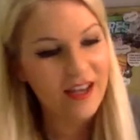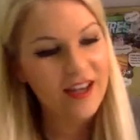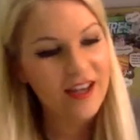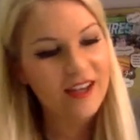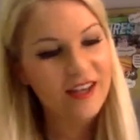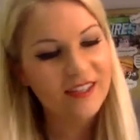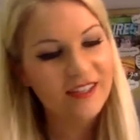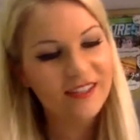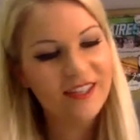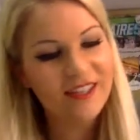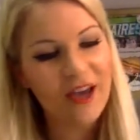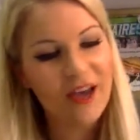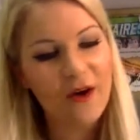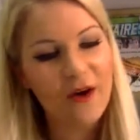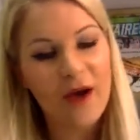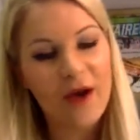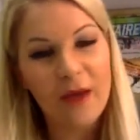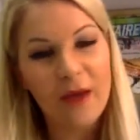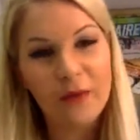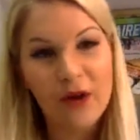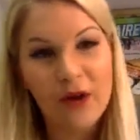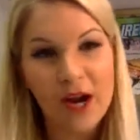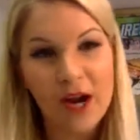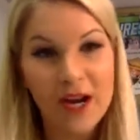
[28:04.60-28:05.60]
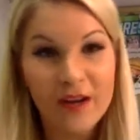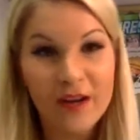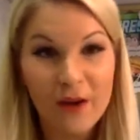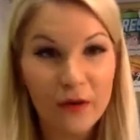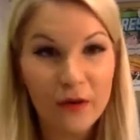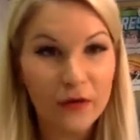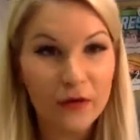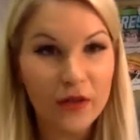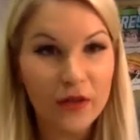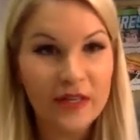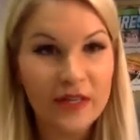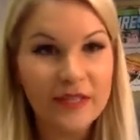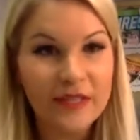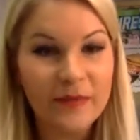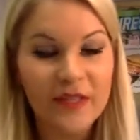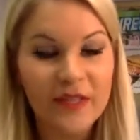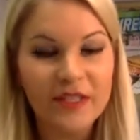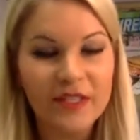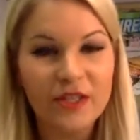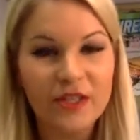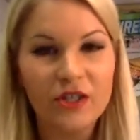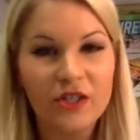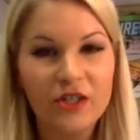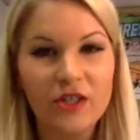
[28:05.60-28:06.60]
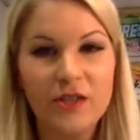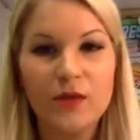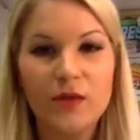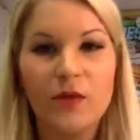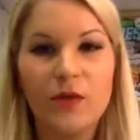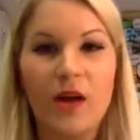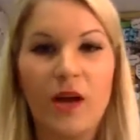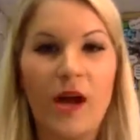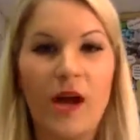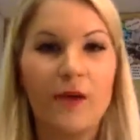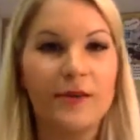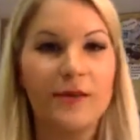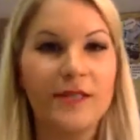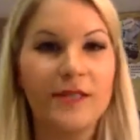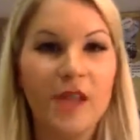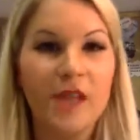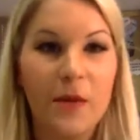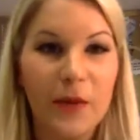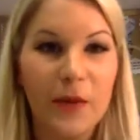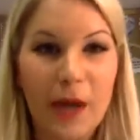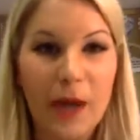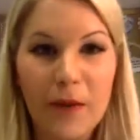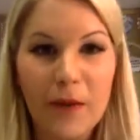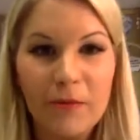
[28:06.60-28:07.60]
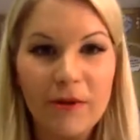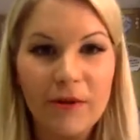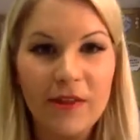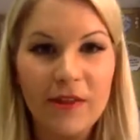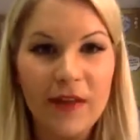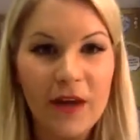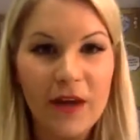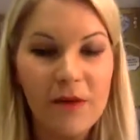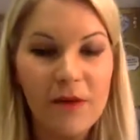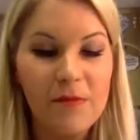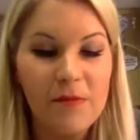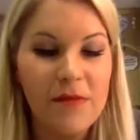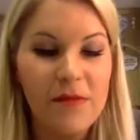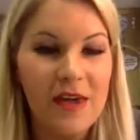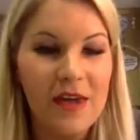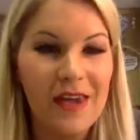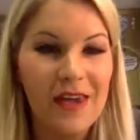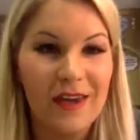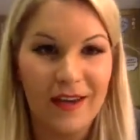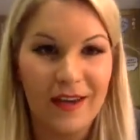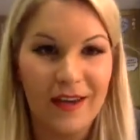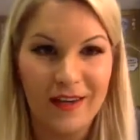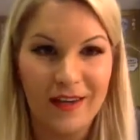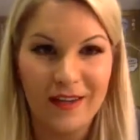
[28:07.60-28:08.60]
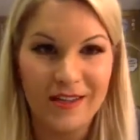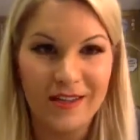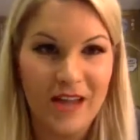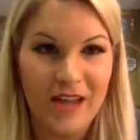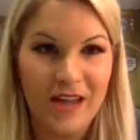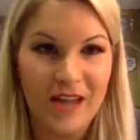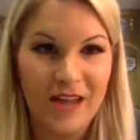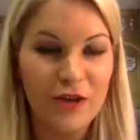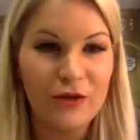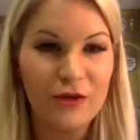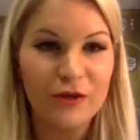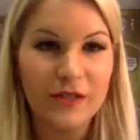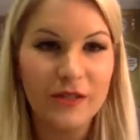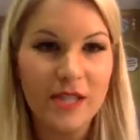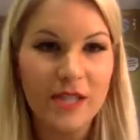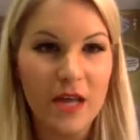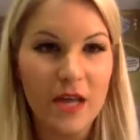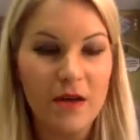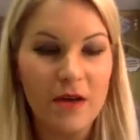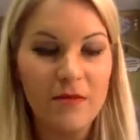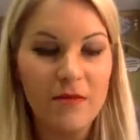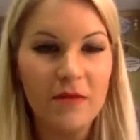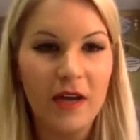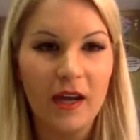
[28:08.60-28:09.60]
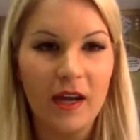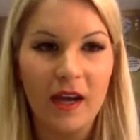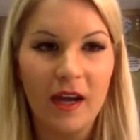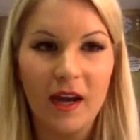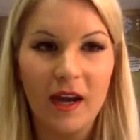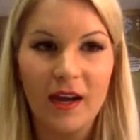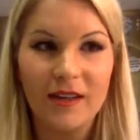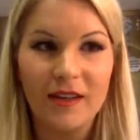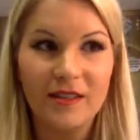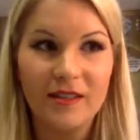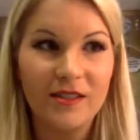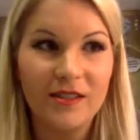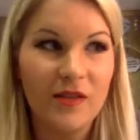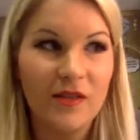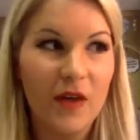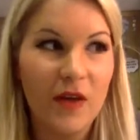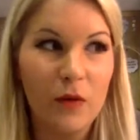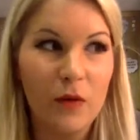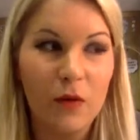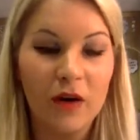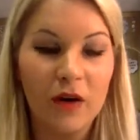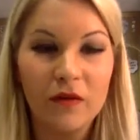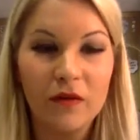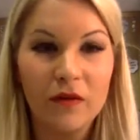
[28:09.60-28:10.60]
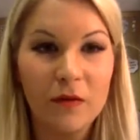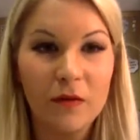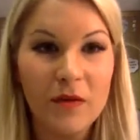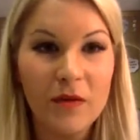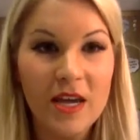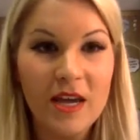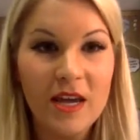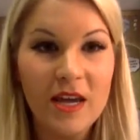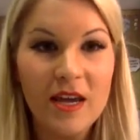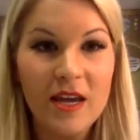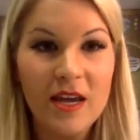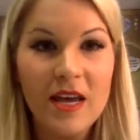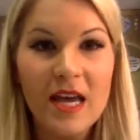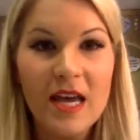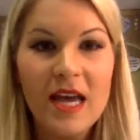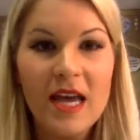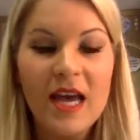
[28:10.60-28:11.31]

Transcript: So I prayed over these messages when I was coming up with them, and I used them, and they worked for me.